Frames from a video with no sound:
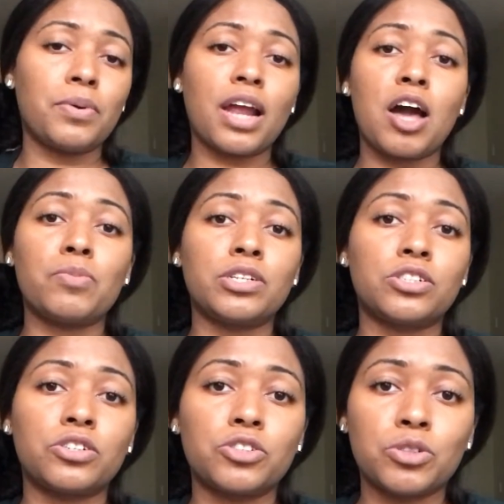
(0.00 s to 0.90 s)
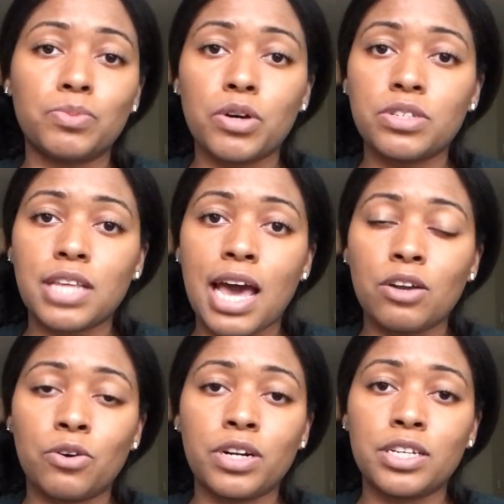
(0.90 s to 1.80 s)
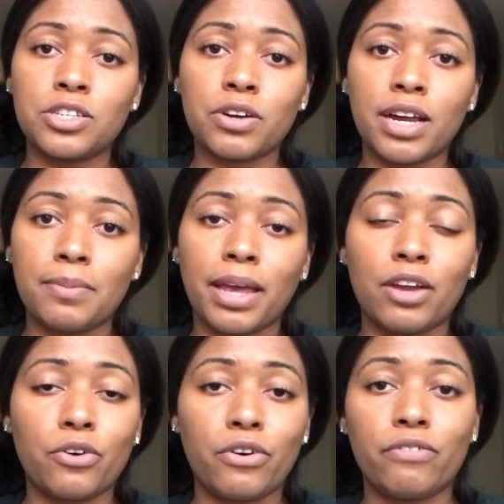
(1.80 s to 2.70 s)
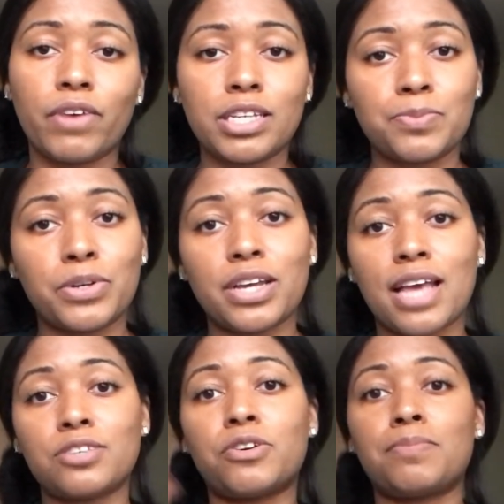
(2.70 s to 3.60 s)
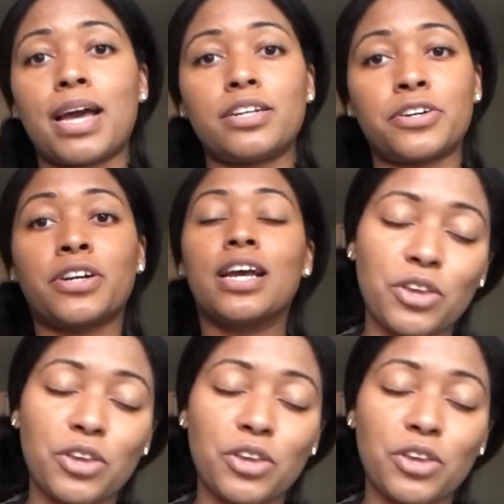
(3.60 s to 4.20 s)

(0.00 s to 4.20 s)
but I'll be sure to post that on Instagram and on Facebook as a reminder.